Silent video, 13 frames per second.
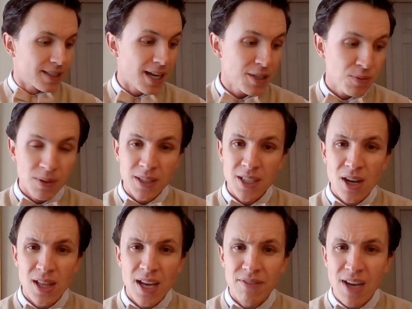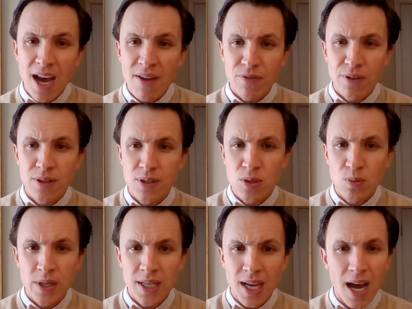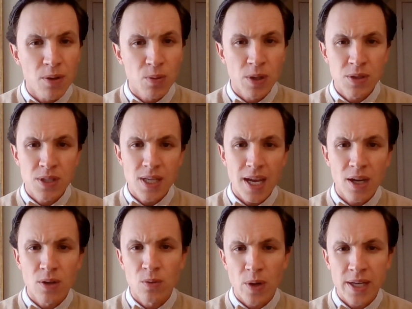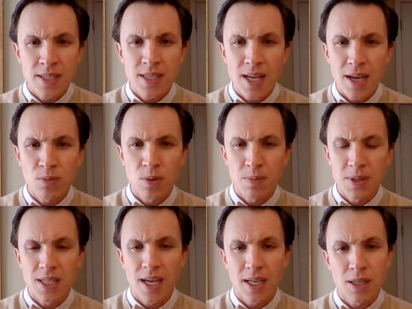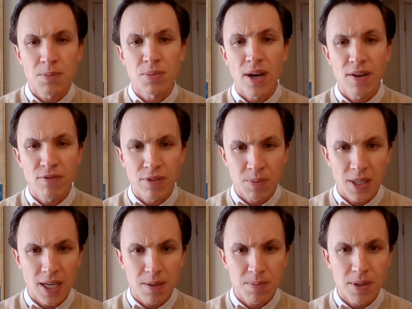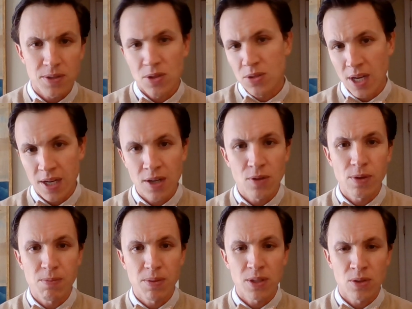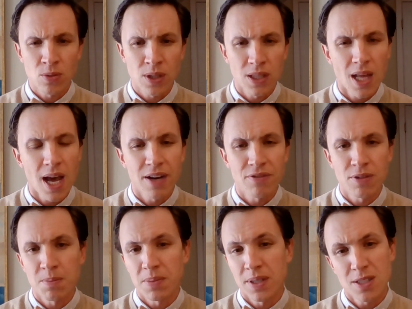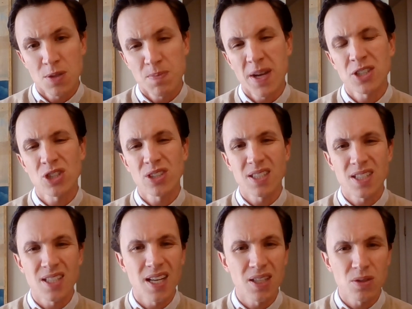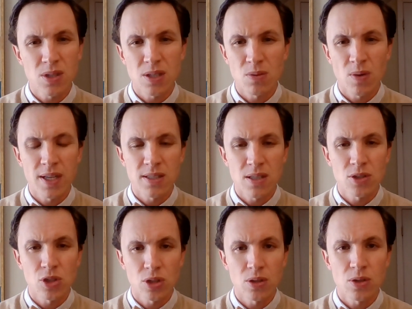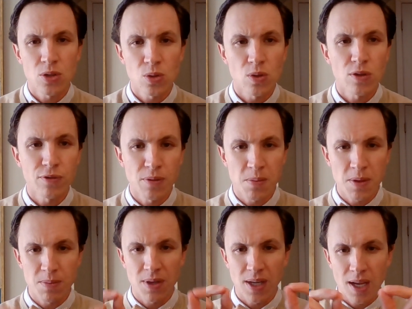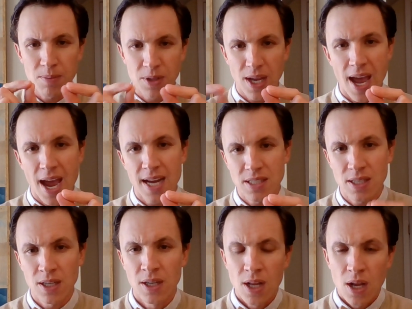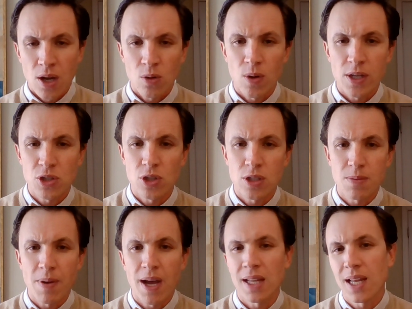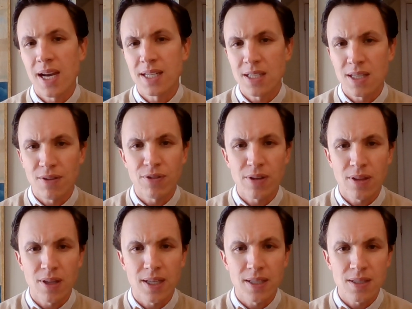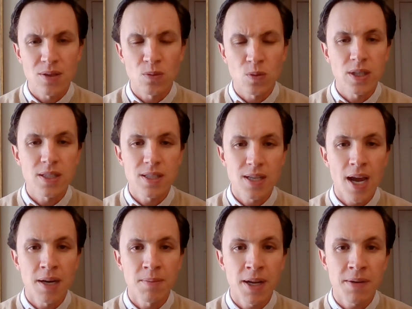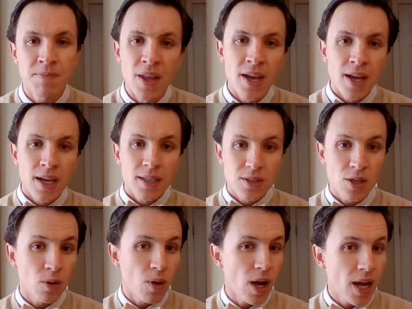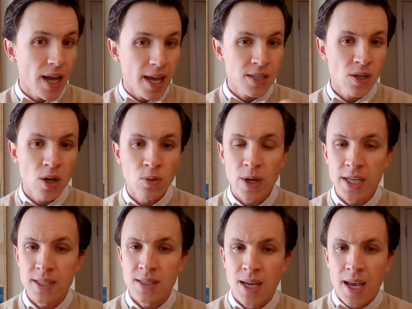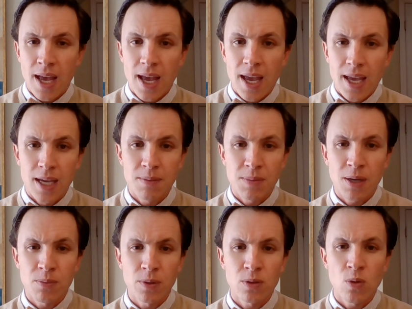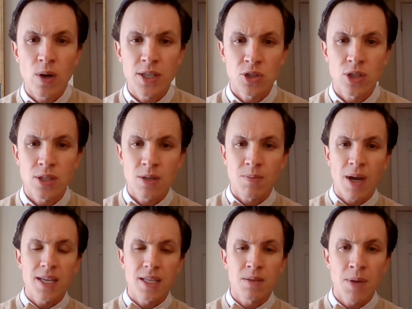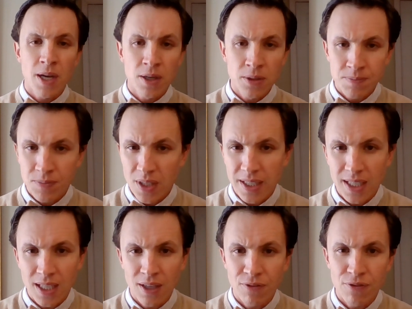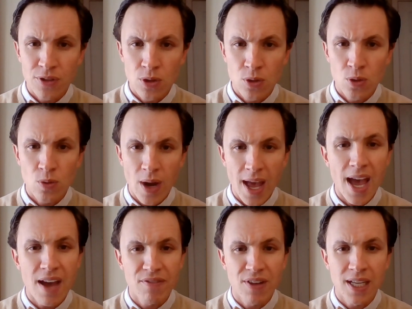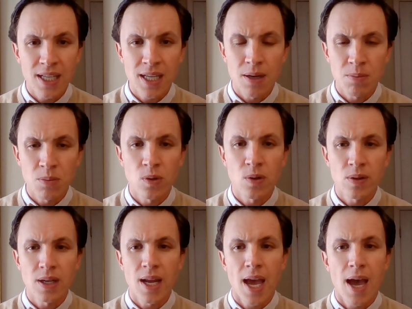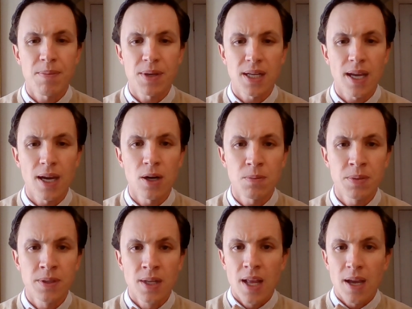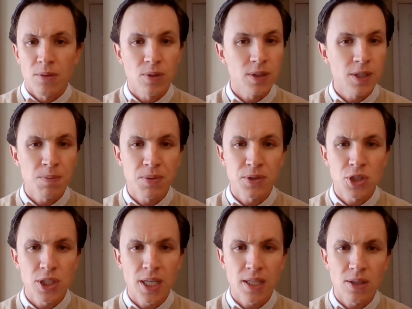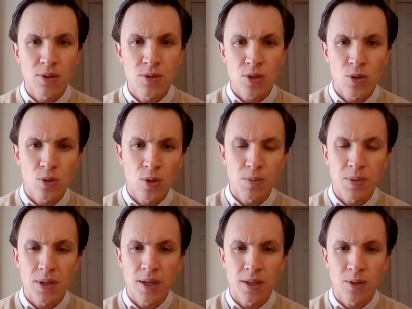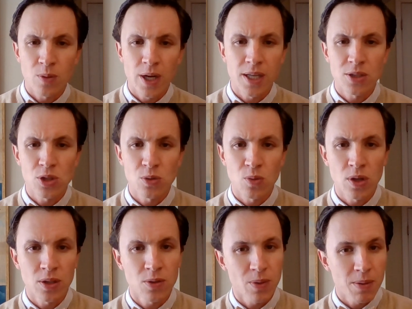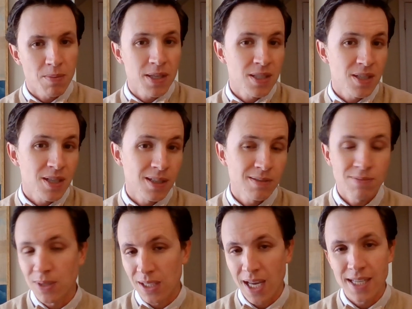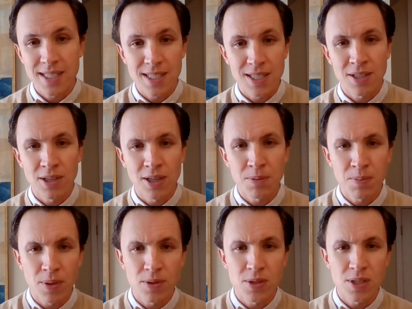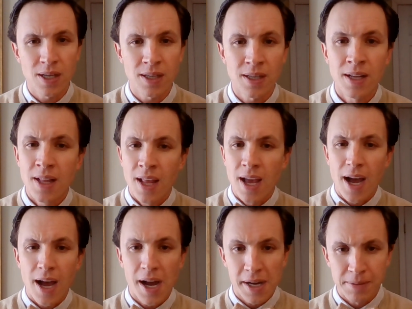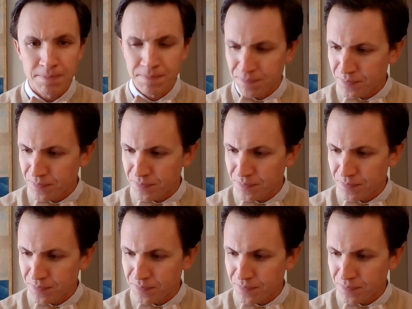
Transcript: That's really all I've got for this week. I will say on Wednesday, we'll be taking a break from the Ed puzzles. I know we've been doing a lot of them, but especially today, you'll see why it's such a good tool for me being able to ask questions about lots of different things in one assignment. So as always, hit me up with questions in my email. If you have any, I'm more than happy to help. Really appreciate those of you who are plugging away at your work. We miss you. We like seeing you in person. I